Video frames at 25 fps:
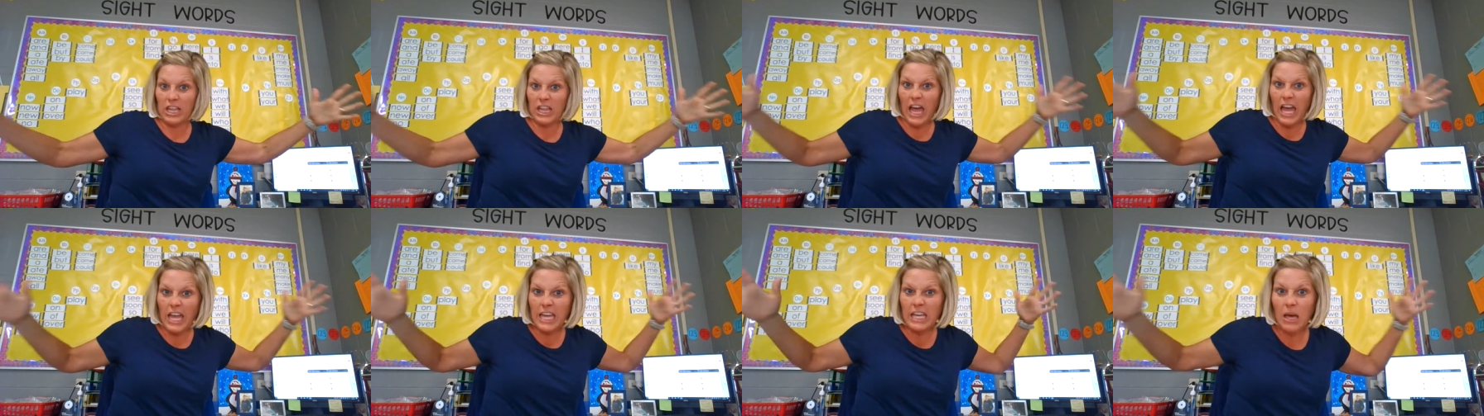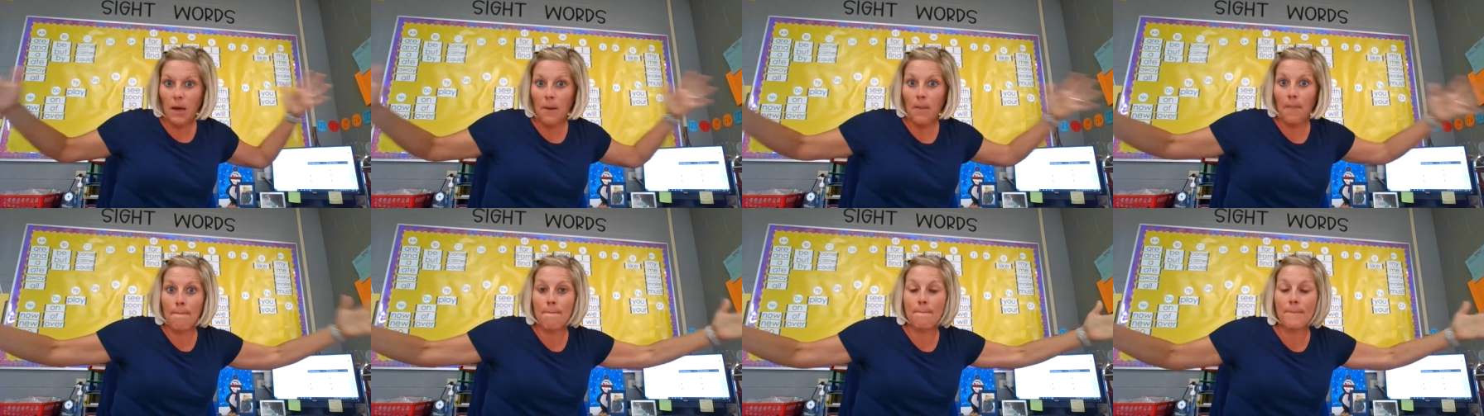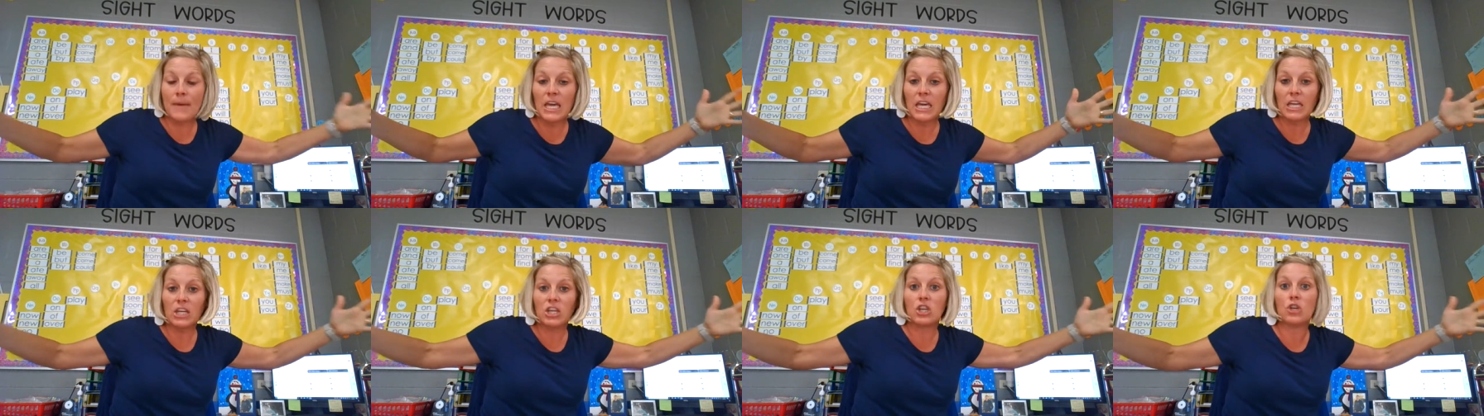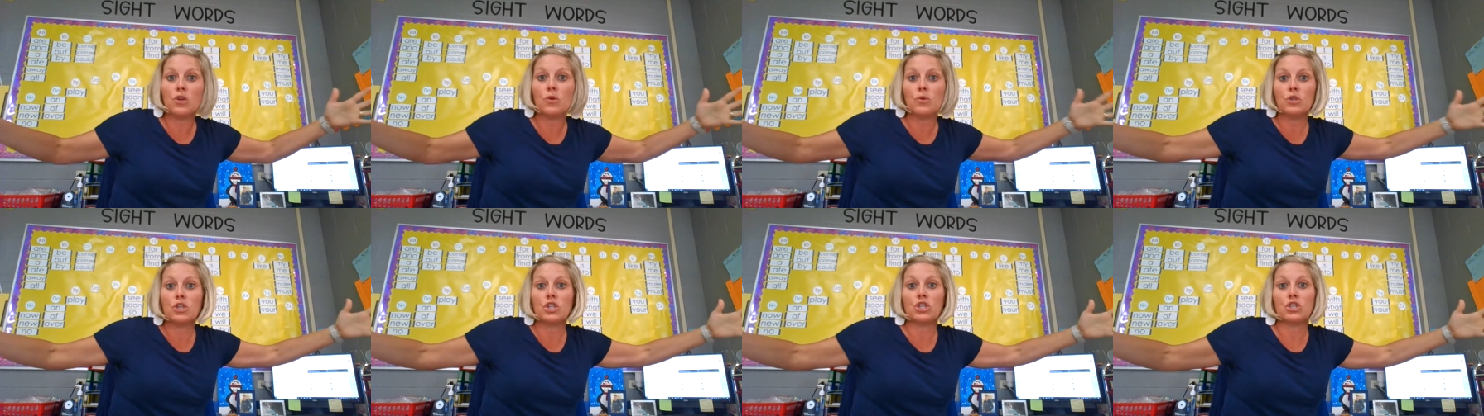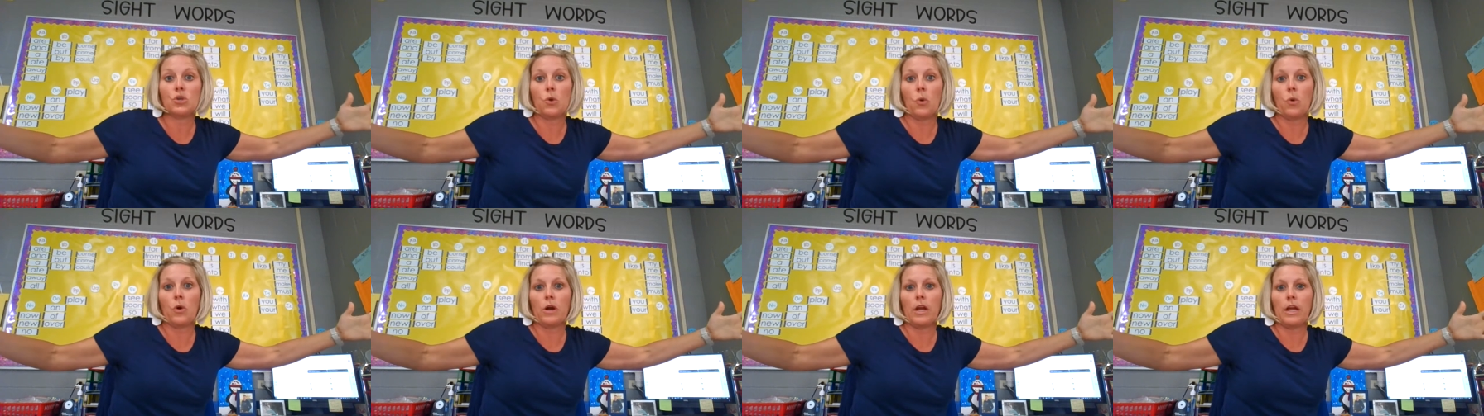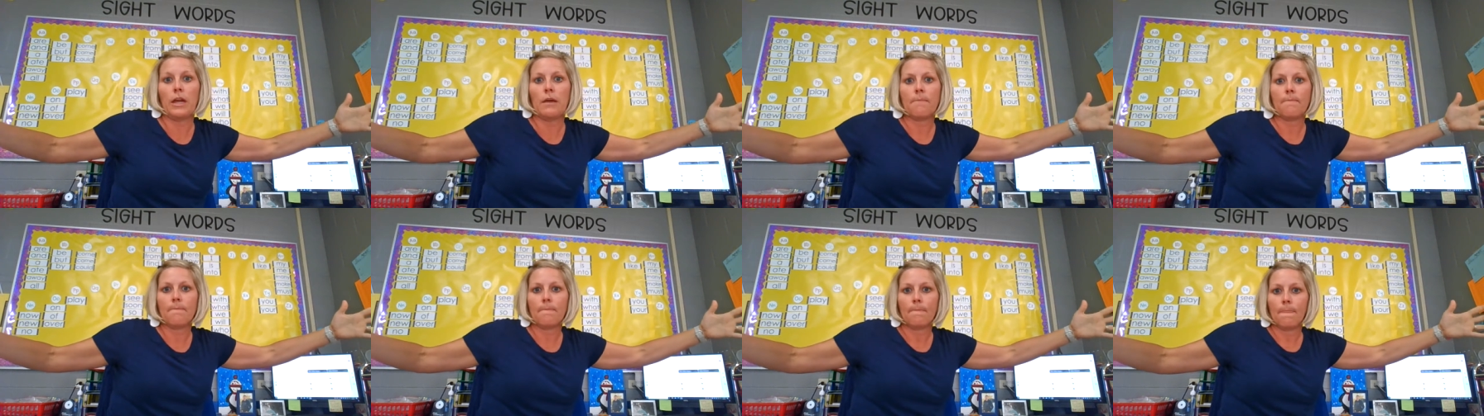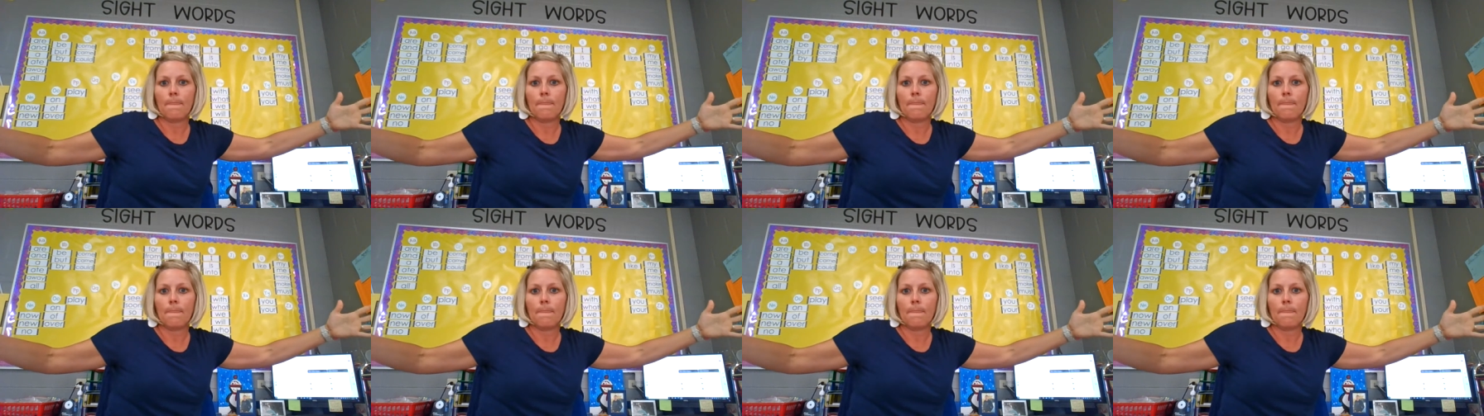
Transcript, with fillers: like a big, huge story.